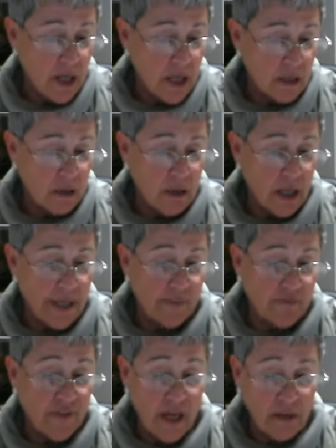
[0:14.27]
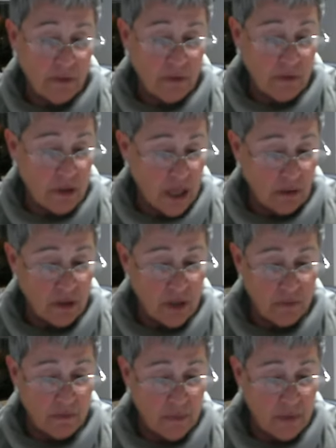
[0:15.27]
and I found out
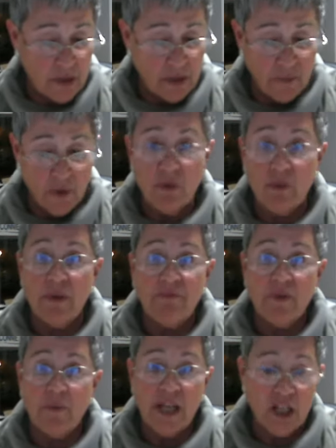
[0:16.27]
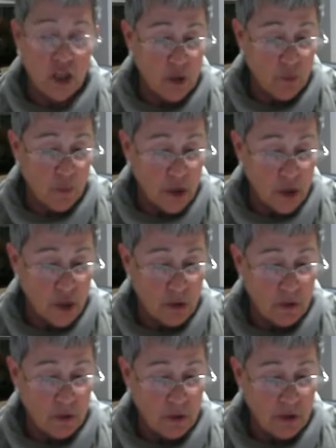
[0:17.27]
some new information, which
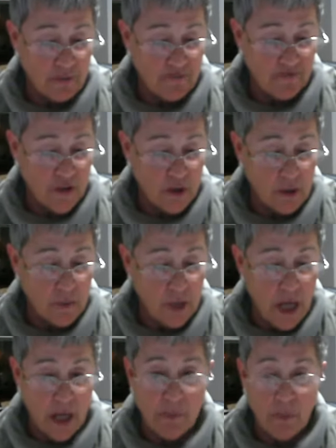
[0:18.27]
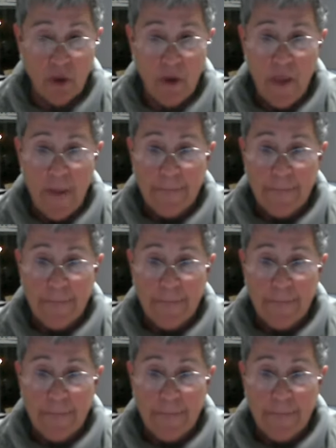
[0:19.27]
is fairly reliable.